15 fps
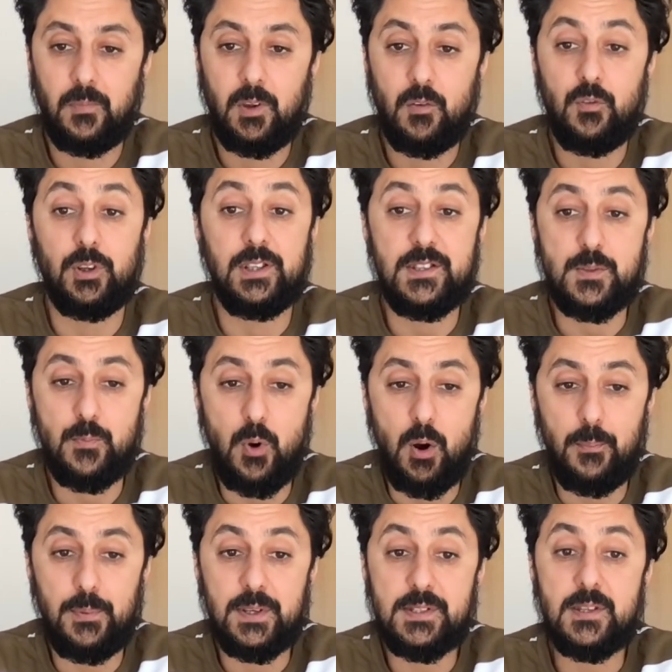For this
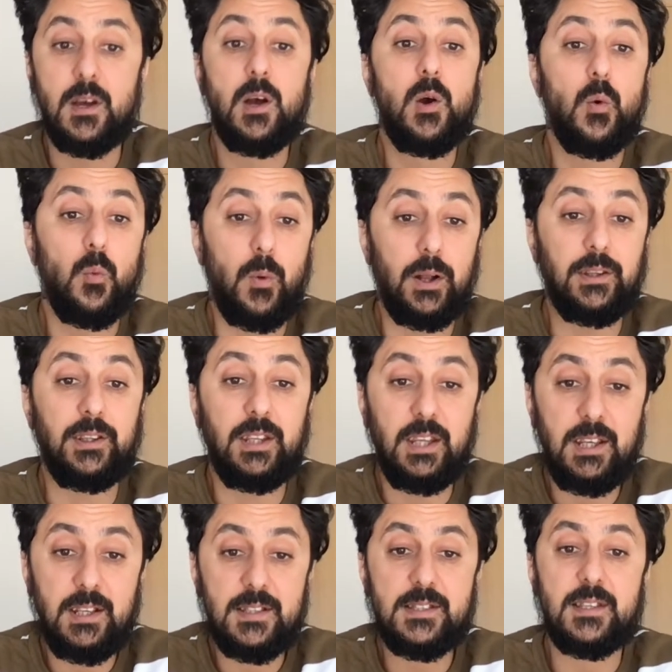purpose, one
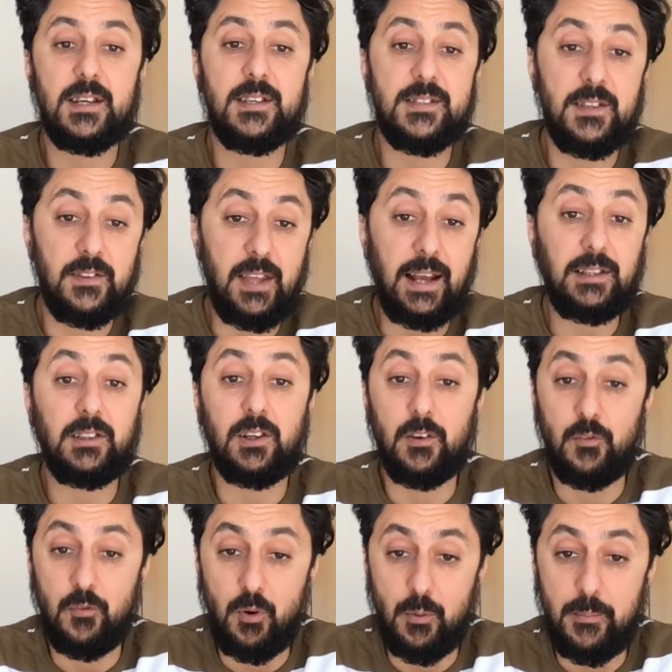needs a syntactic
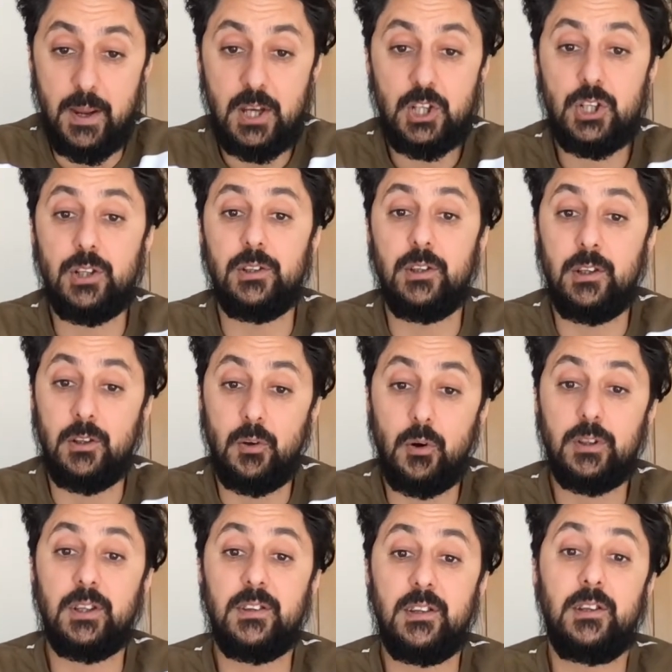information in
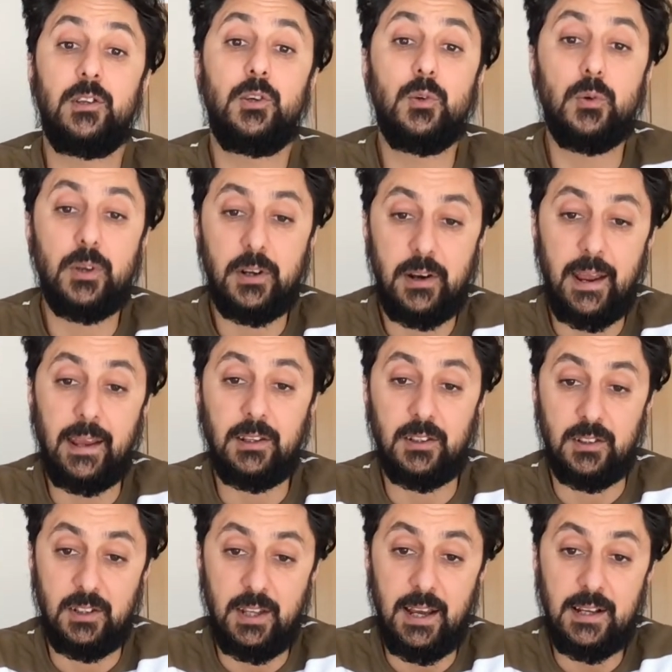order the new
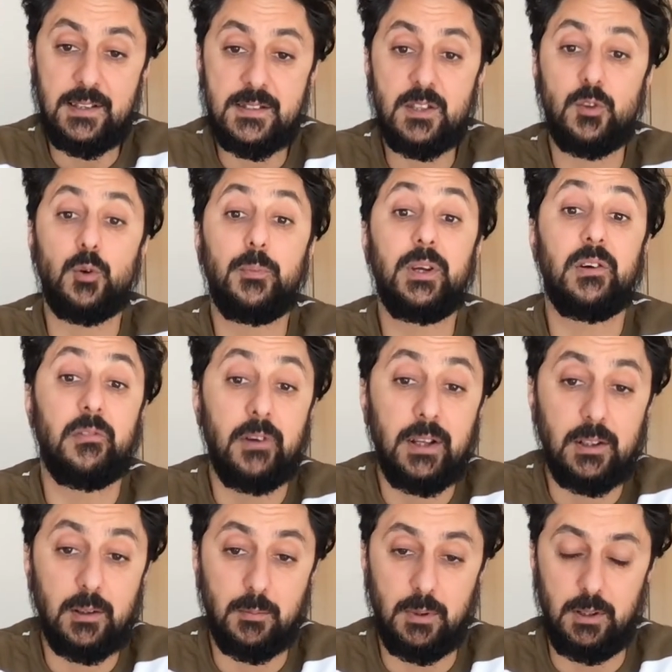created text to be
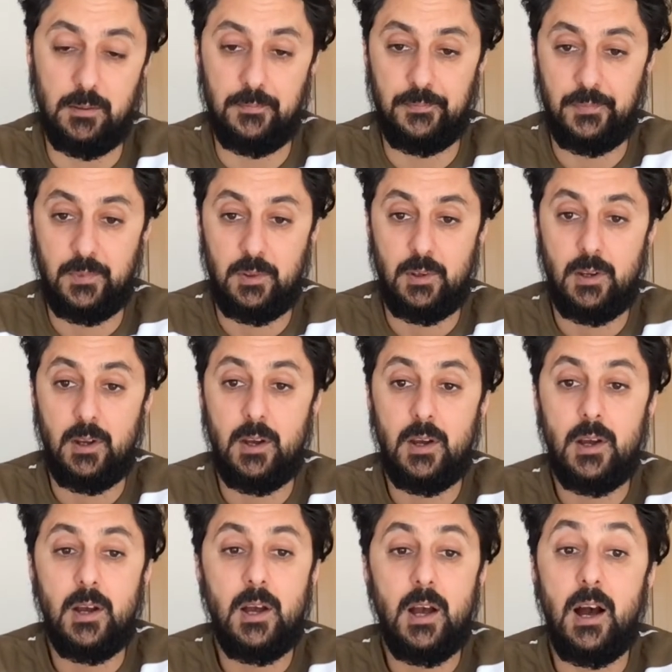readable.
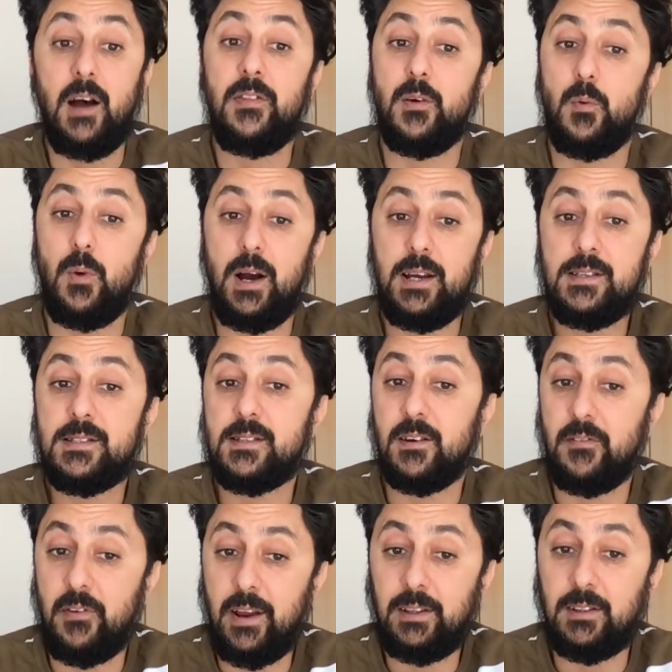Otherwise, the
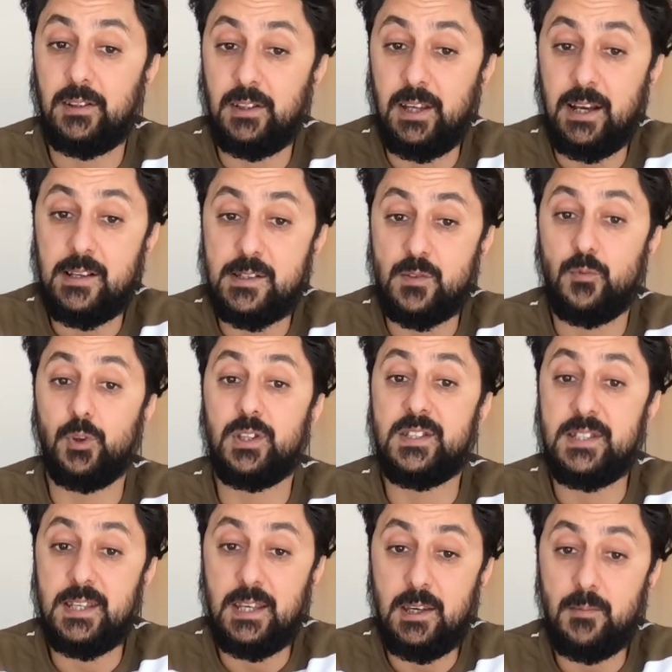created text would
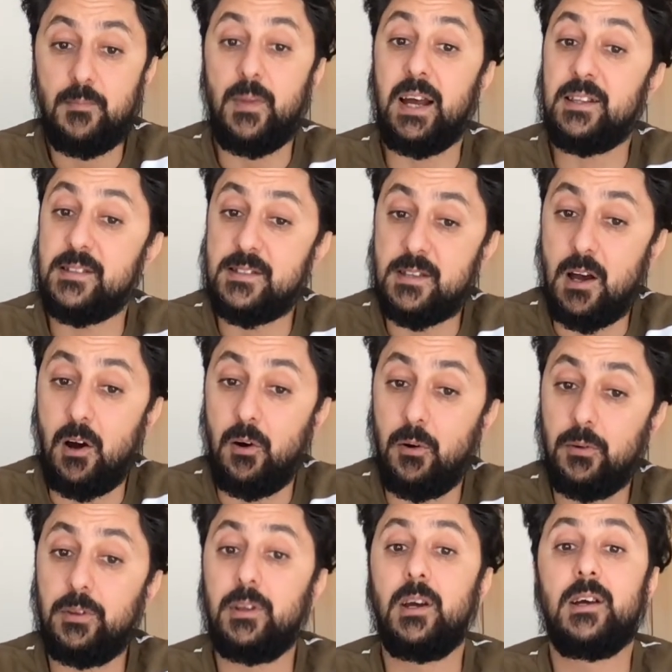seem and
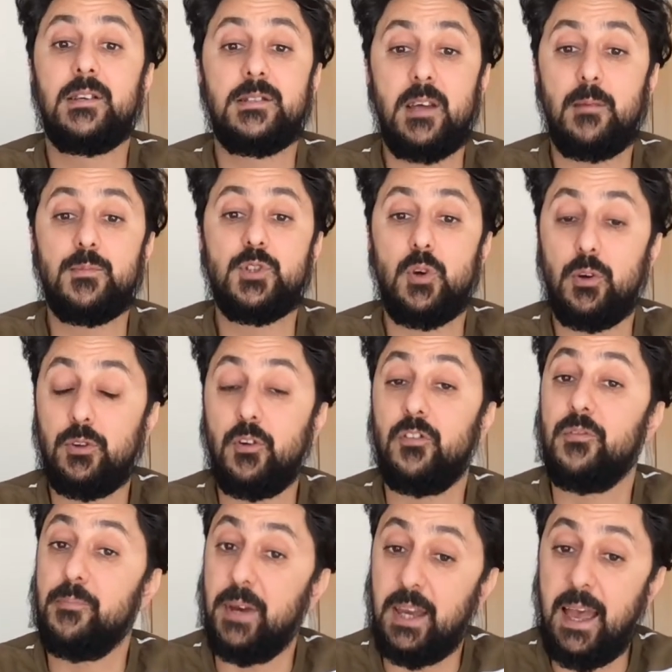sound some sort
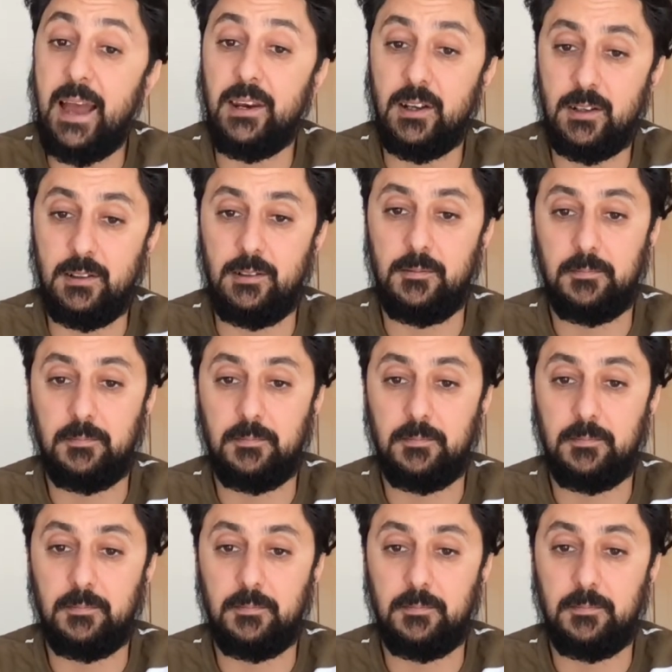of mechanical.